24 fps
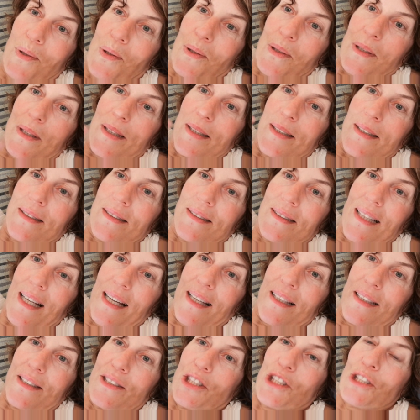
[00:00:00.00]
more
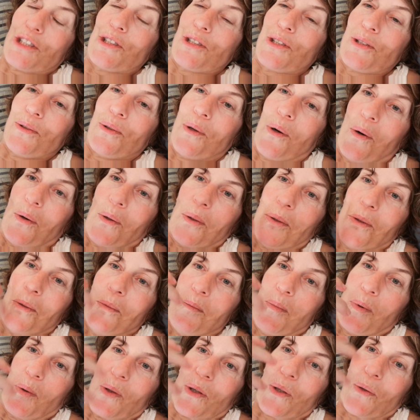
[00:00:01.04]
intelligence, you
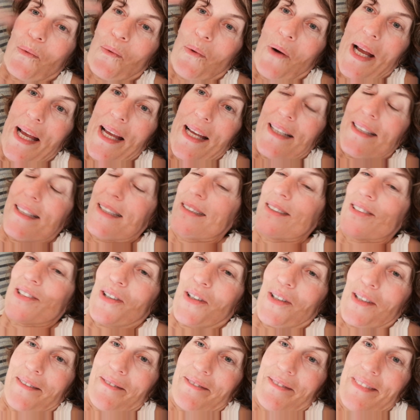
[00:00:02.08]
hold more weight. It's
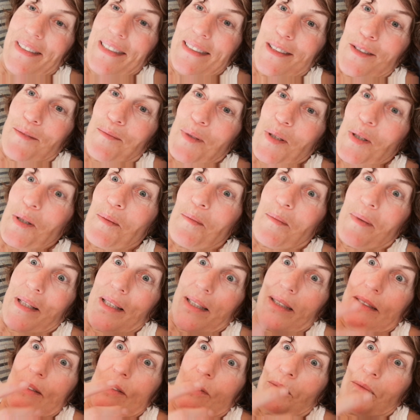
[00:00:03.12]
all invisible,
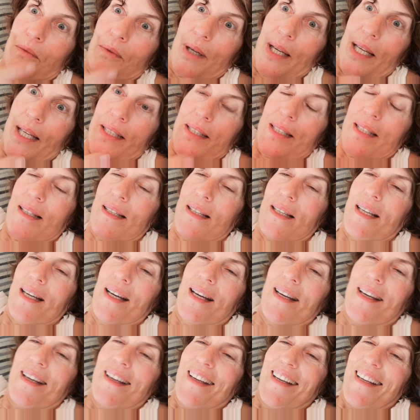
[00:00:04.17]
but it's weighty.
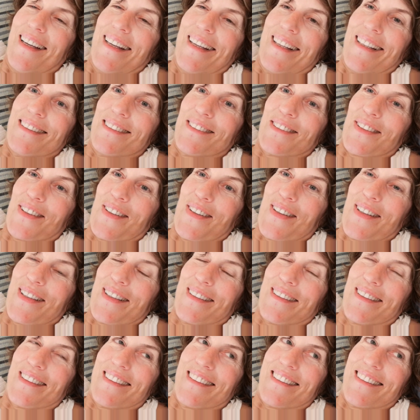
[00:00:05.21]
It's
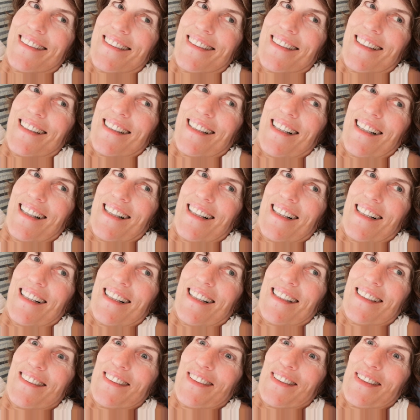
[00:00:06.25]
all
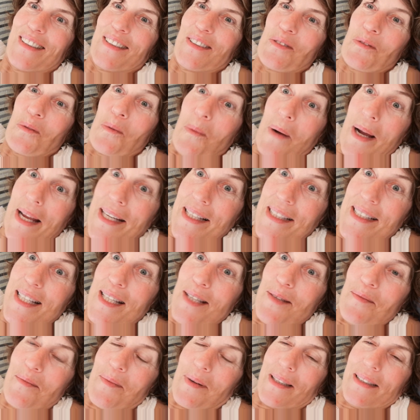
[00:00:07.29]
uh,
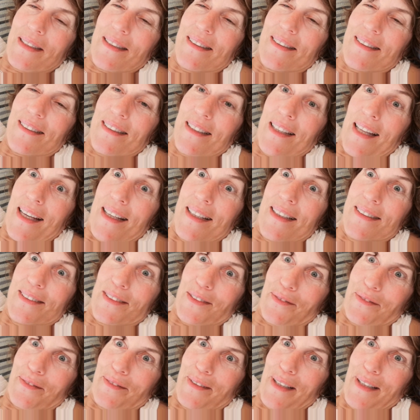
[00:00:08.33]
weighty, but light as a